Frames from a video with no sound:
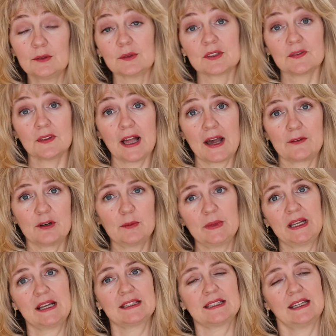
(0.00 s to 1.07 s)
It was flattering
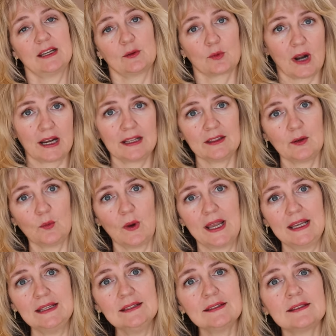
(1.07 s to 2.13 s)
because it hit right at the
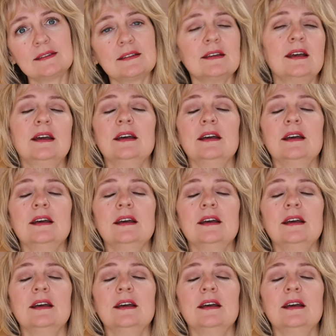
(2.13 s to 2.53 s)
waist.